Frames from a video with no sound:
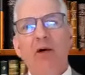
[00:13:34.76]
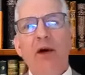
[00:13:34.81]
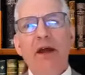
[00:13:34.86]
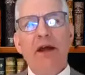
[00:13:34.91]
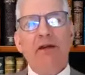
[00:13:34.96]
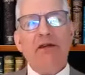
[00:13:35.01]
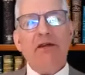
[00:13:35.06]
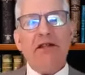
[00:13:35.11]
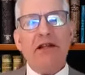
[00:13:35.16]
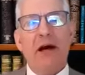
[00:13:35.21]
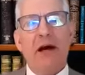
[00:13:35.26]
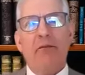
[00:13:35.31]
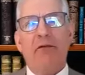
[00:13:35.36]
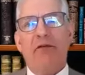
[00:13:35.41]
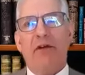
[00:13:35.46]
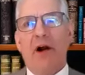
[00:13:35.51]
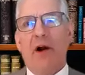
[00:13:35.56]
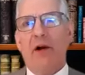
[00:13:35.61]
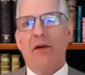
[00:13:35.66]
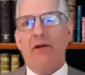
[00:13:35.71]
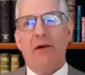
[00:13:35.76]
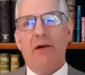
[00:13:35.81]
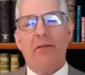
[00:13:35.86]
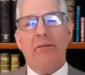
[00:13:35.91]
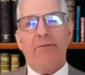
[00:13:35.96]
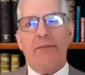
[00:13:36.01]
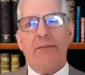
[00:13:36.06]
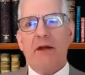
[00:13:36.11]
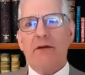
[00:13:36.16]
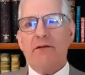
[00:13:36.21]
but going a step
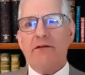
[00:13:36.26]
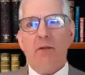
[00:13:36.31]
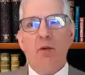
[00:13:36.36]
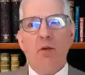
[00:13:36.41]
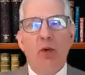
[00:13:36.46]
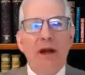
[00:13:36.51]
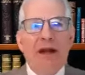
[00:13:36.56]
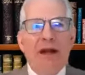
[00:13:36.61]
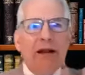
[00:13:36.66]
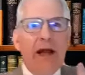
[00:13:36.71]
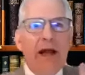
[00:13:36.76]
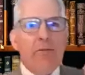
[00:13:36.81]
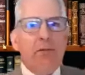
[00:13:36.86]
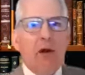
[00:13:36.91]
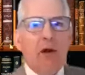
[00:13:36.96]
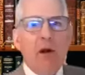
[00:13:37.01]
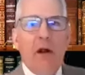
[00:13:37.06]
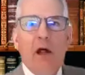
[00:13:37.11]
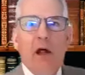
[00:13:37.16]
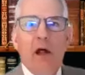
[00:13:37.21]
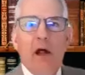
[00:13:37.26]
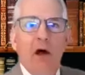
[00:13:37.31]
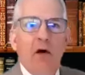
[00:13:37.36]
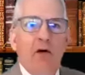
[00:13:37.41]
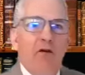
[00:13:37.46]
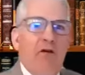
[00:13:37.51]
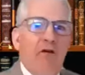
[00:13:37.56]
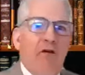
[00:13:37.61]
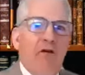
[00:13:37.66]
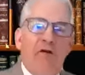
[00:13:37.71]
farther, because we label
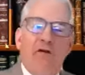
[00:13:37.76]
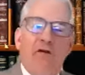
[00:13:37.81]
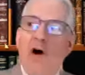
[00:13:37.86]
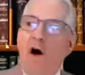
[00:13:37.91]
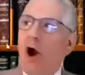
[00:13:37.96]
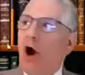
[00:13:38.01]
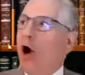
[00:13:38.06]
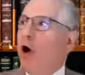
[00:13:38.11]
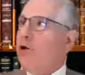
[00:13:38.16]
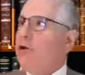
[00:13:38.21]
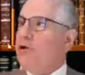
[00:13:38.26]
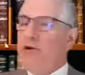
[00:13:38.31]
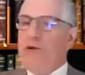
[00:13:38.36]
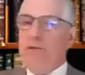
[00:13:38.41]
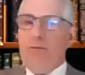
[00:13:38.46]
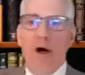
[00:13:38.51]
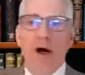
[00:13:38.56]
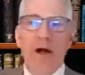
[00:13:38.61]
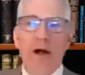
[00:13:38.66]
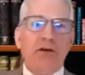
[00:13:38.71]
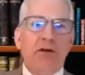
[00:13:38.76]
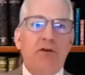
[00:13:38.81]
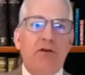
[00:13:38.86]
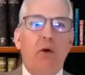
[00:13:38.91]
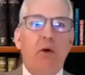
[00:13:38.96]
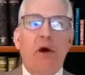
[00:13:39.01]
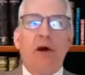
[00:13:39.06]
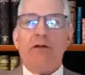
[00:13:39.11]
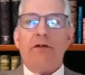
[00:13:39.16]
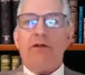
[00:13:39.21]
far too
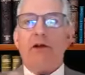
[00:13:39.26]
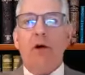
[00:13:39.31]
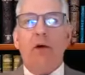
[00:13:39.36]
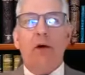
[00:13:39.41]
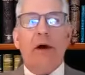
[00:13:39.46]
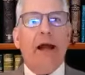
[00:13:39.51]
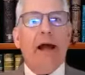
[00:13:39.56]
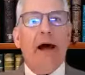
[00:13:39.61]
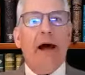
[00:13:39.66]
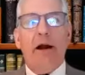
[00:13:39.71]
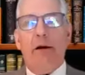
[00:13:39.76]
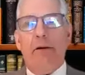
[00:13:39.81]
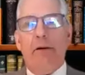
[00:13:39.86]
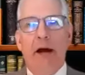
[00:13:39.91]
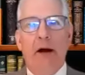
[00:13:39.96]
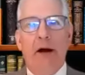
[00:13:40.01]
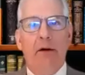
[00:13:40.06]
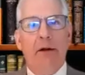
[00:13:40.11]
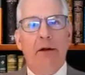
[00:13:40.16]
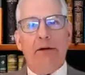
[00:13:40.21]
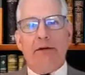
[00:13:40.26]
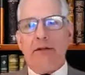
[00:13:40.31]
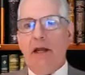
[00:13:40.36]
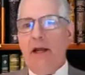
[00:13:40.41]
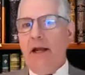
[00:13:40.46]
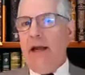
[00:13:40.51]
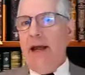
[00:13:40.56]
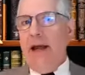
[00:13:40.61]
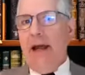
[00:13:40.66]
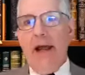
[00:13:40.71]
much of what is going on around
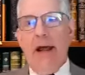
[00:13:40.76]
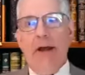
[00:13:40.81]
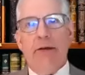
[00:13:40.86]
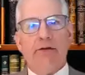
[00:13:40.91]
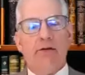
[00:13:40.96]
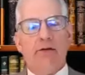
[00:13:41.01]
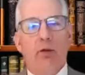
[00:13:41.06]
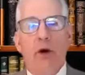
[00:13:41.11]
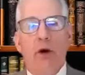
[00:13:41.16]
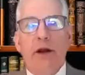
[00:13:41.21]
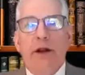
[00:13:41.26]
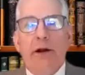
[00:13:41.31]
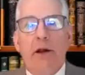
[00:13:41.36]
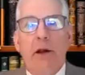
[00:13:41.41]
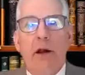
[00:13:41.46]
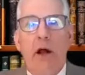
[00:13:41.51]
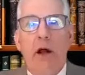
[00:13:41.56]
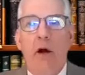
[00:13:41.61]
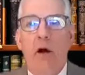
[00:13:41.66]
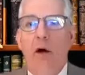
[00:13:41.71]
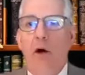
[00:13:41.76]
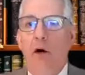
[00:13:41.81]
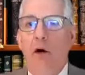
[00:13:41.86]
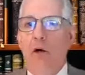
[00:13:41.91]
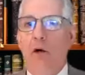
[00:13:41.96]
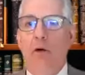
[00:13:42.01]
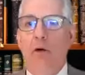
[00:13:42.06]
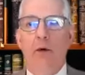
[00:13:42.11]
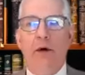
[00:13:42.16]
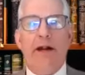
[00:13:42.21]
us as real
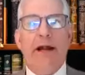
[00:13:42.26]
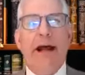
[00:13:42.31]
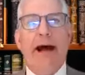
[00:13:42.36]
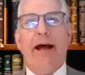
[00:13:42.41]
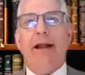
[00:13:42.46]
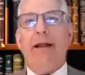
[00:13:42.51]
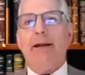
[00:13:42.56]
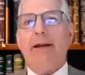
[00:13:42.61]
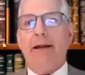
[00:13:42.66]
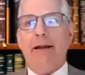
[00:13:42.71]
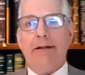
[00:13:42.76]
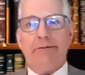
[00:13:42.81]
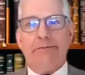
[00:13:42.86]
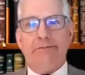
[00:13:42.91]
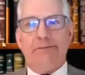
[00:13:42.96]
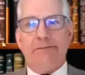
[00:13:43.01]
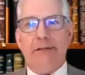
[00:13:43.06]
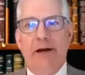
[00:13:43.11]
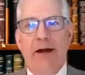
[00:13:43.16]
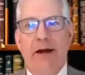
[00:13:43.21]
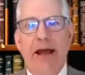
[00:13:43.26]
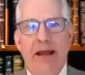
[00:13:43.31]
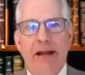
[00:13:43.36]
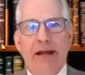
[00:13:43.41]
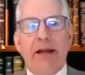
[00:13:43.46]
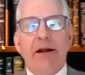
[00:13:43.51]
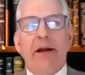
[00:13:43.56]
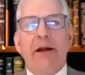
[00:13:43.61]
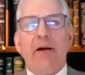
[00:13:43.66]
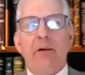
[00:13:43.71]
or reality. Now
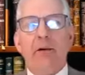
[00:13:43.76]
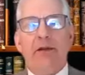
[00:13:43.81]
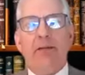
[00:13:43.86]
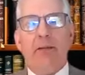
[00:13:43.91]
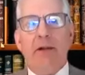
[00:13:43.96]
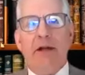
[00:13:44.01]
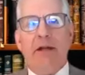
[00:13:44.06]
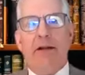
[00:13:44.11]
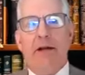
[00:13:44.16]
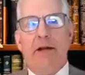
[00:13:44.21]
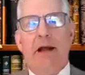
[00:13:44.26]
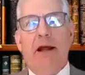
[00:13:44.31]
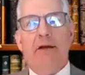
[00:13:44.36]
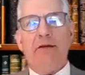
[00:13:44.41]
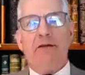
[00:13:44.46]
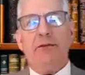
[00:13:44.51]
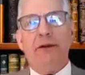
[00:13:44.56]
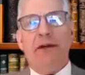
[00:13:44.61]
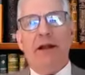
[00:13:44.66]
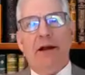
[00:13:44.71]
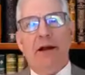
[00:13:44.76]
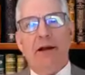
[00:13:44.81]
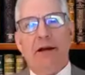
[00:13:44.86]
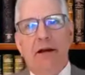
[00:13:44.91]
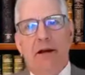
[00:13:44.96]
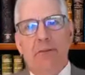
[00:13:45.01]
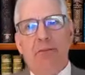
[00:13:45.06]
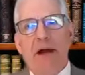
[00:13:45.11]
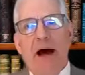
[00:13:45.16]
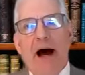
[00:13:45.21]
hang in there with me today as we
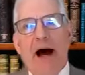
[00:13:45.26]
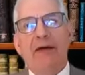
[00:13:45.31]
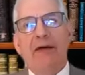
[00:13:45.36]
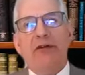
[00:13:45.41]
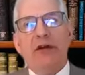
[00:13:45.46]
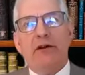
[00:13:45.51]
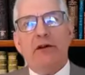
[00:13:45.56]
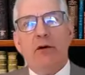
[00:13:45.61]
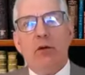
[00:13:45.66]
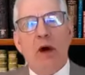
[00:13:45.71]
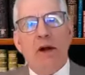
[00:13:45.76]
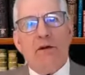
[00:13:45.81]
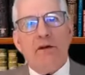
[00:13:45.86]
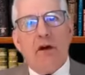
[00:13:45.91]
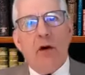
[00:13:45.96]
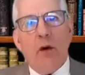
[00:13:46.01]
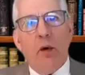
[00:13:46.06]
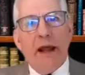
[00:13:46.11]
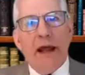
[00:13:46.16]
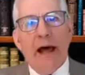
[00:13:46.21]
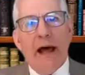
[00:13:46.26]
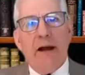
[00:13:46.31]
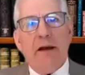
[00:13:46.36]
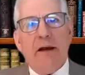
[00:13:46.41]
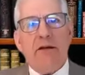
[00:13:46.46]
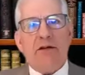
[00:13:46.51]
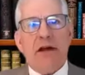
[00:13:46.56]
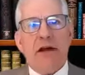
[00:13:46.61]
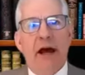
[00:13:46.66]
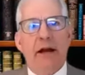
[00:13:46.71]
take a deep dive into what's going
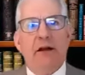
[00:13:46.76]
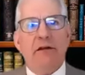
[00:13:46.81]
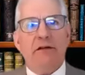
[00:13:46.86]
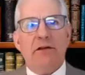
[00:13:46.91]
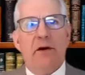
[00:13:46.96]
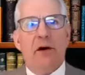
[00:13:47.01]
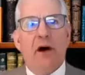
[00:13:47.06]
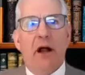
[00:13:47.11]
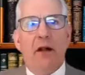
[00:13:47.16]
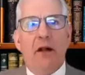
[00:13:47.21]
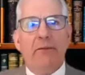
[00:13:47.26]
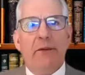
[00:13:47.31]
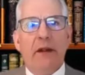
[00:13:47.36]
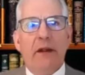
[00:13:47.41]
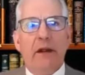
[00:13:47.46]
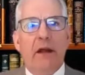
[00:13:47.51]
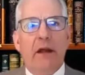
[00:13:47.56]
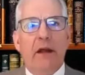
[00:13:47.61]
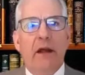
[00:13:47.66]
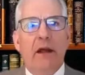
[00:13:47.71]
on inside us all.